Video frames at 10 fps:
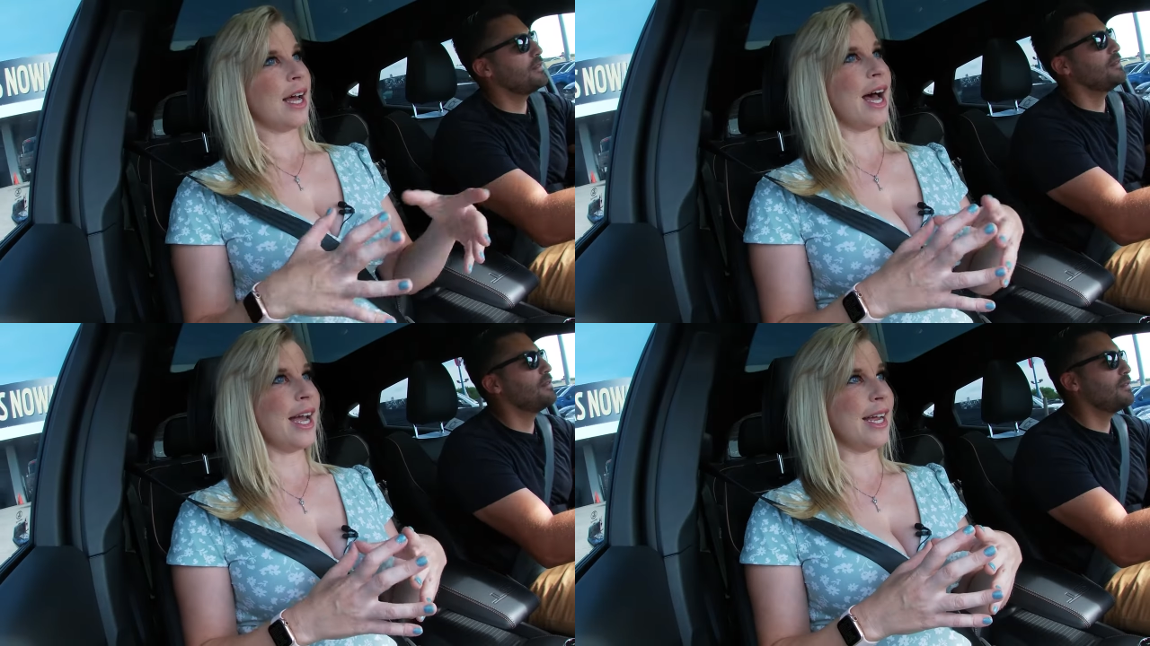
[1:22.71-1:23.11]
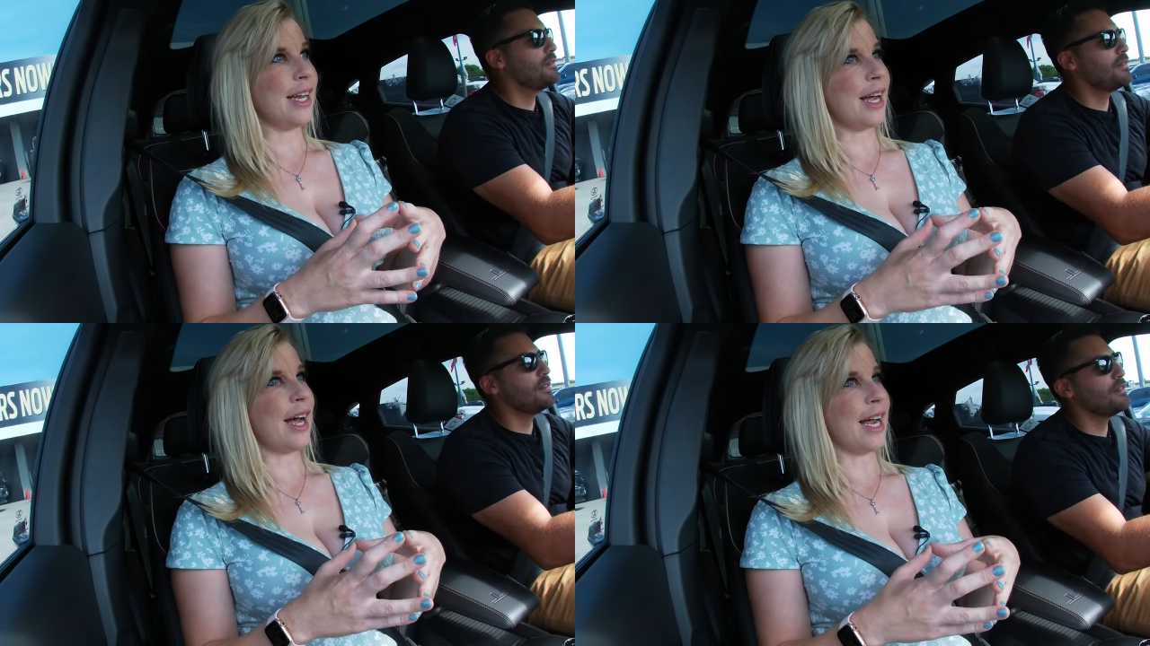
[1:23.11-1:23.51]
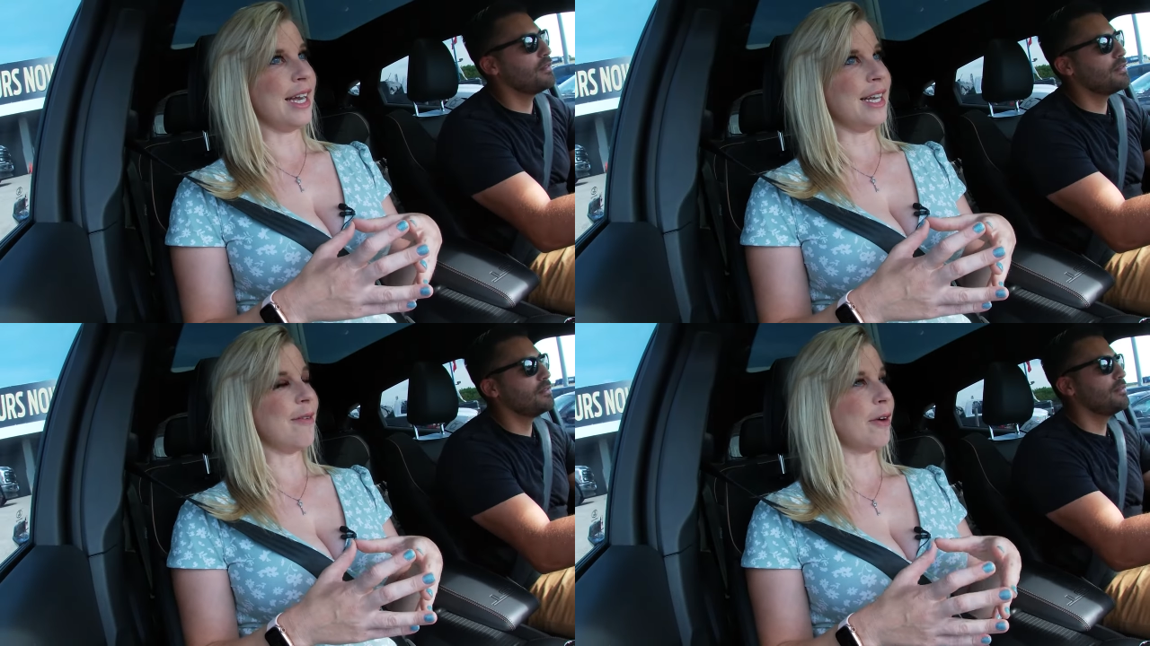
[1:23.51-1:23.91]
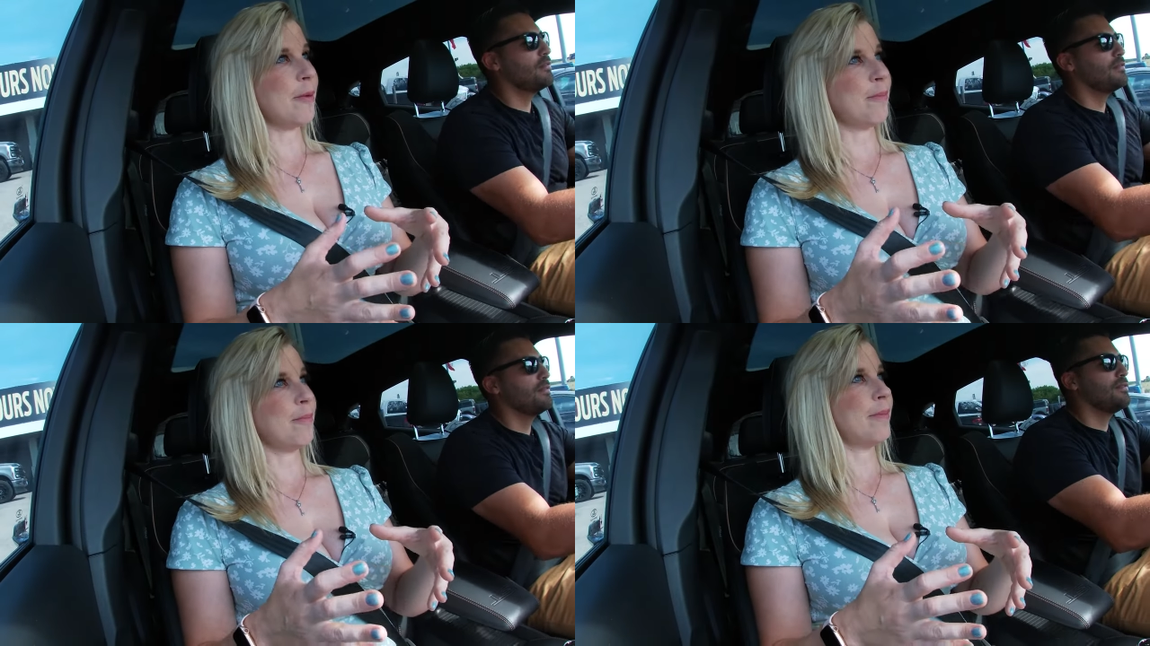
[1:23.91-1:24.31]
Speaker 1: I
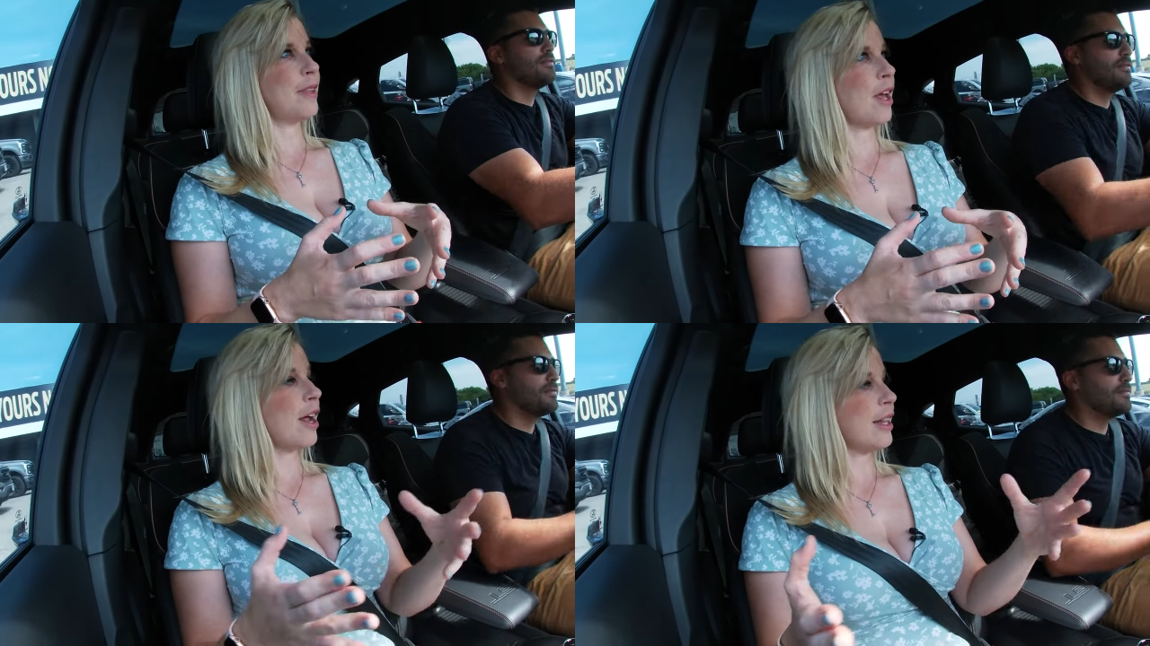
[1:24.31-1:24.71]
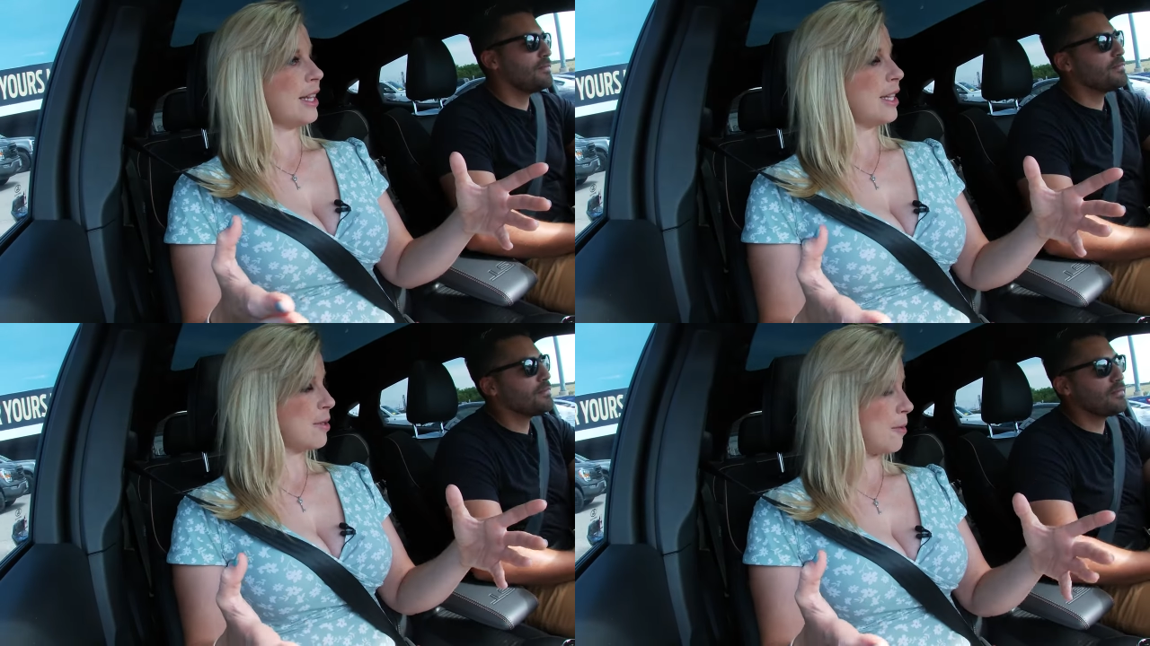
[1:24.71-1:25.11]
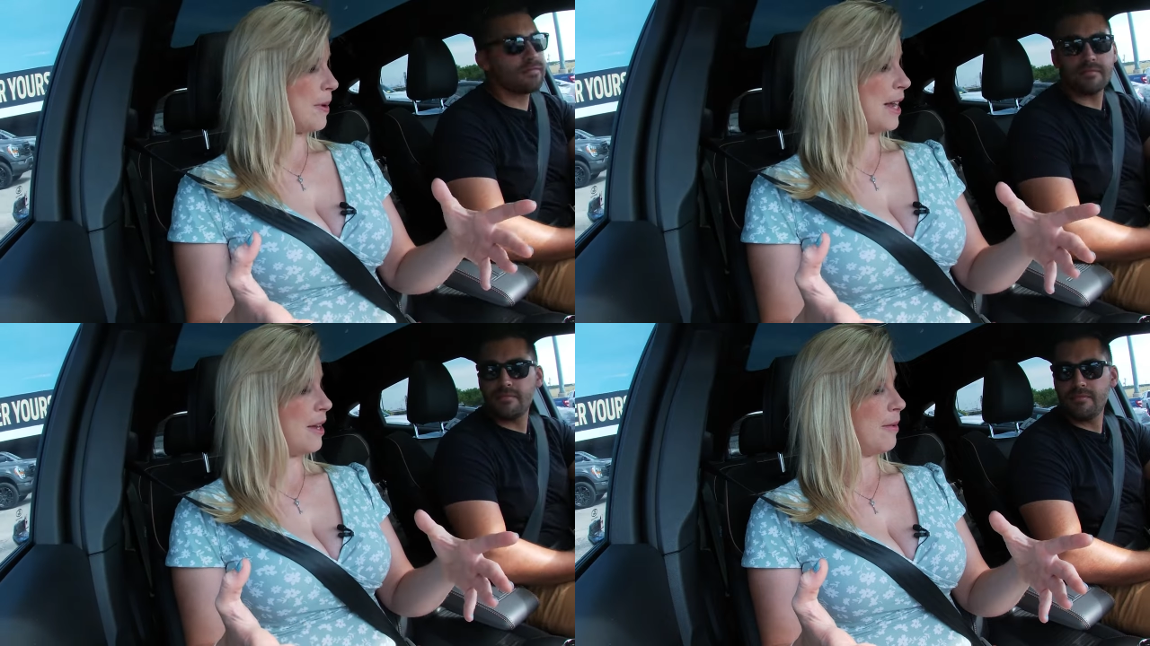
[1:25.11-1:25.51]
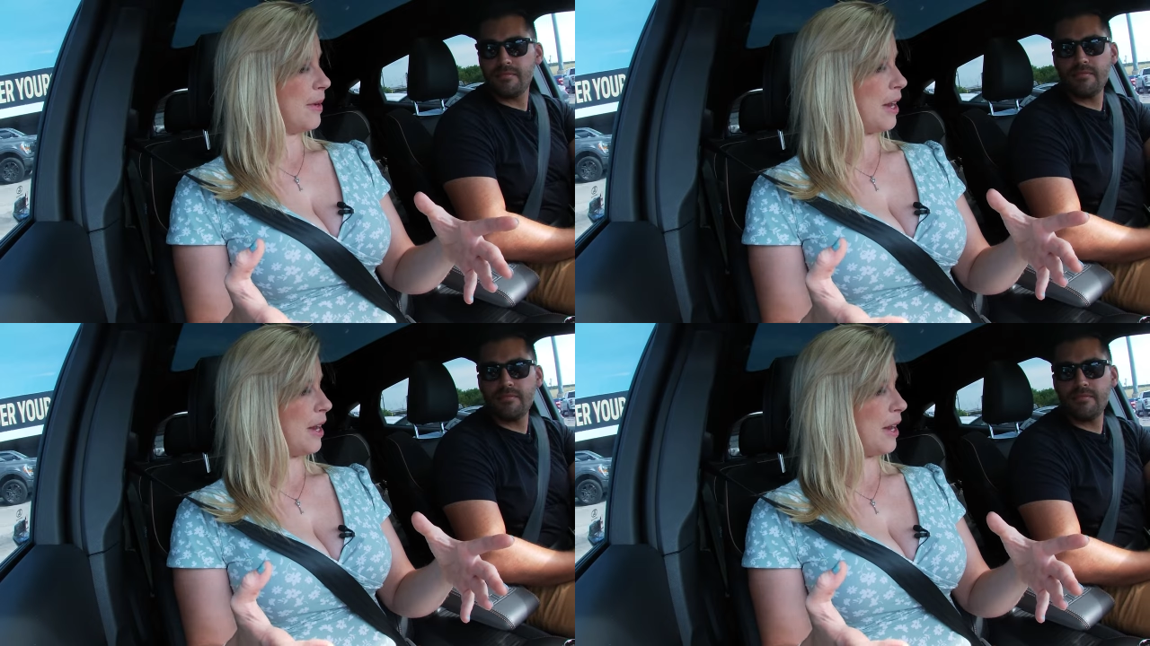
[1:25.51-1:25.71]
never thought that this would be,